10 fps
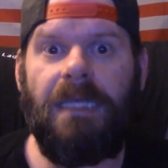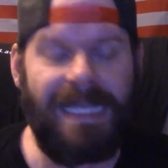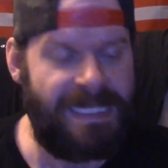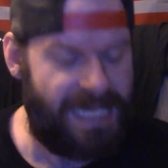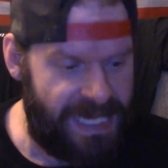
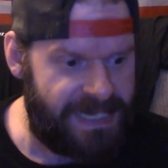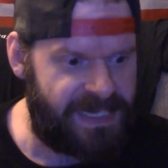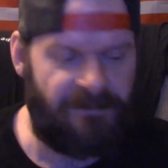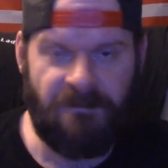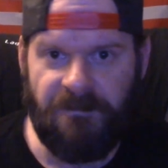It,
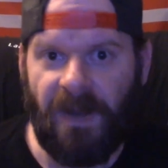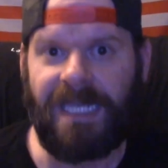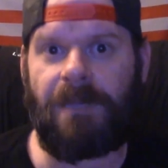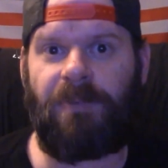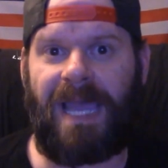it's in
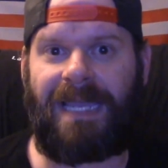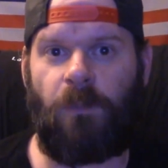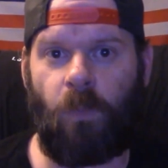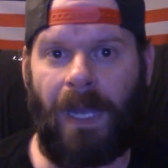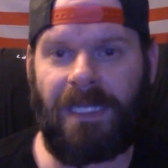fucking black
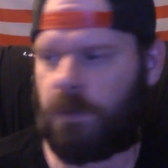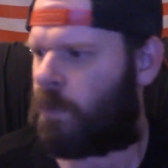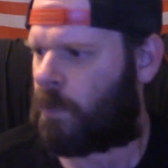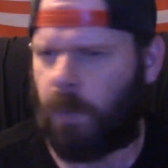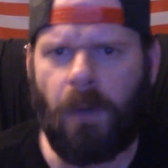and white.
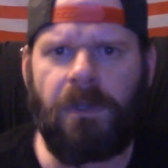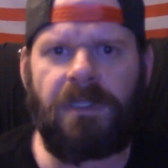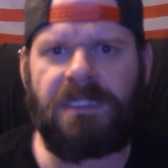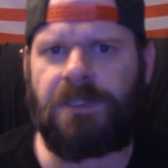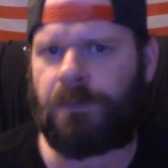You
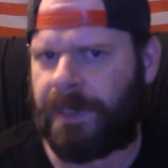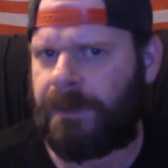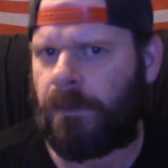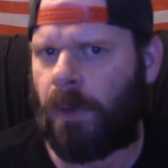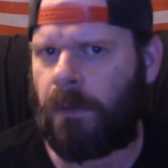quoted. Did you
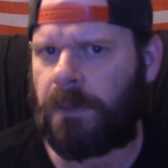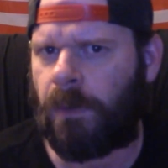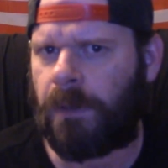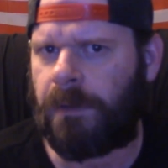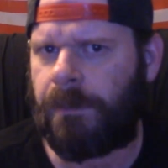read the quote you
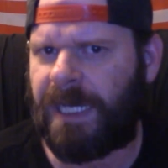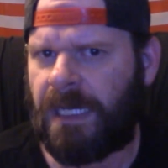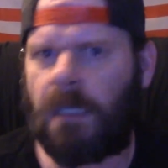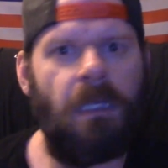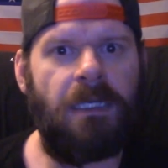quoted to
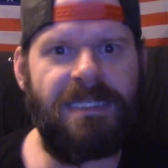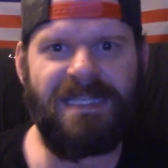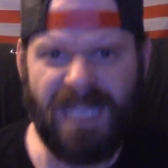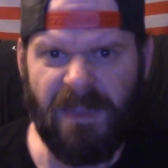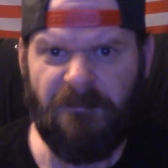me? Because
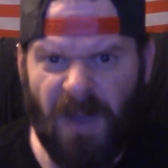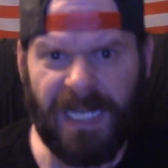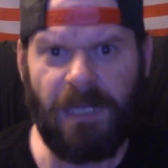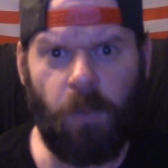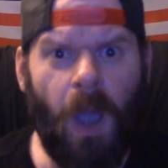it's in the
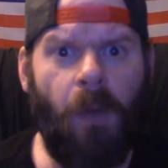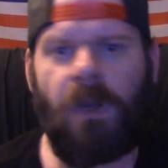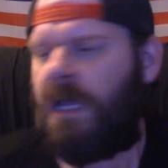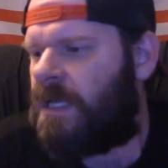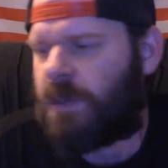fucking
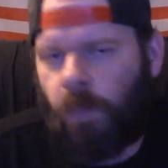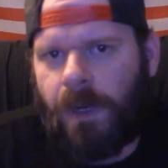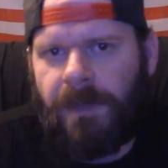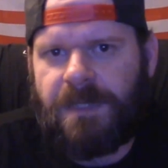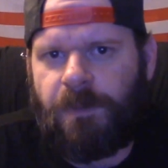quote. So
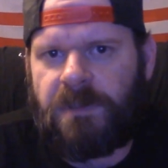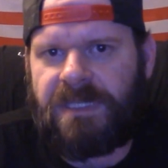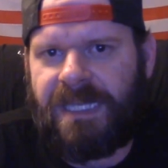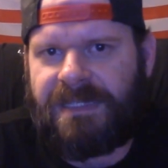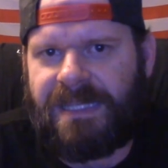what am I supposed
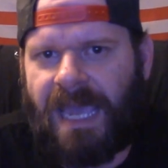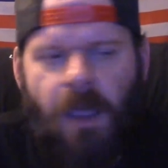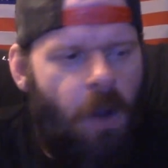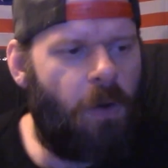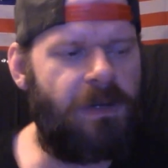to get to that?
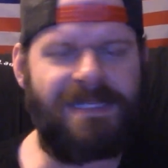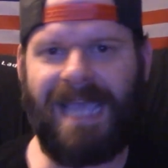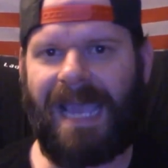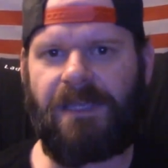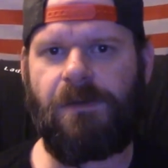Or is
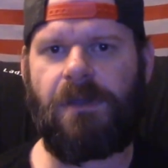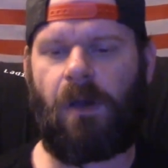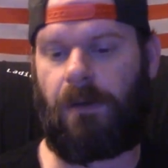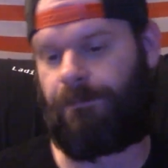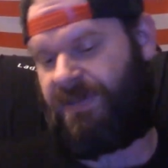that you
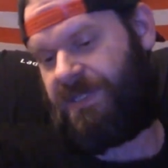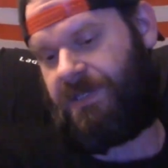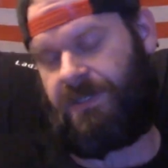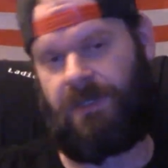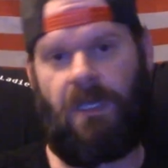going,
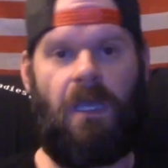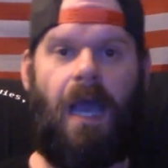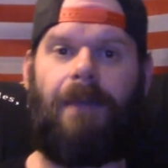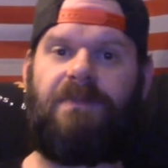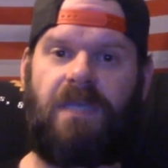Psh,
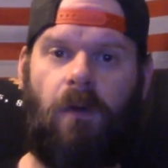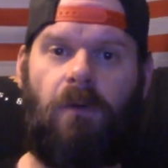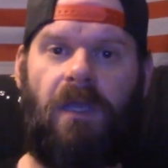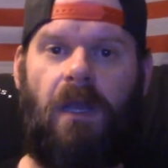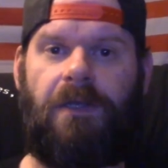I'm
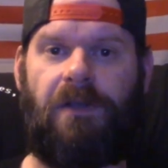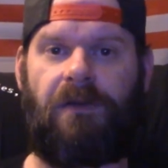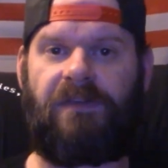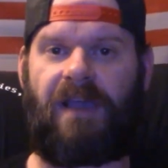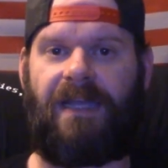totally on
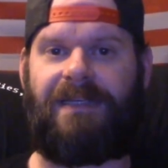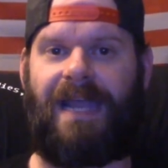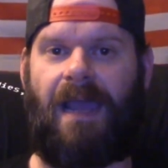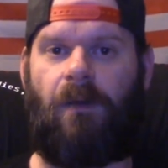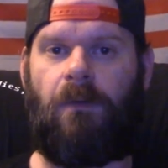your side
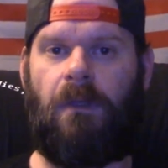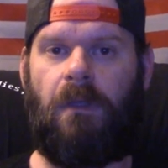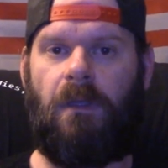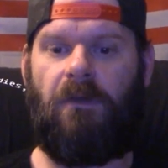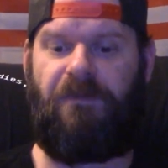now?
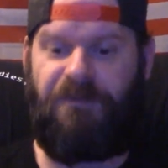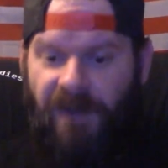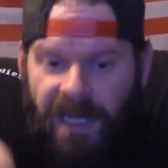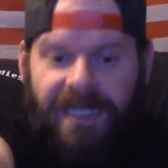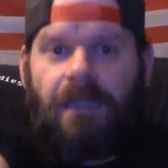
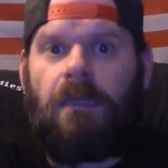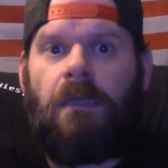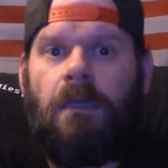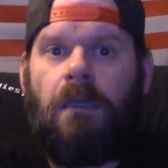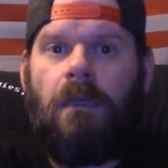
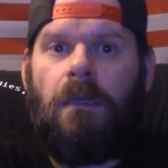Fucking.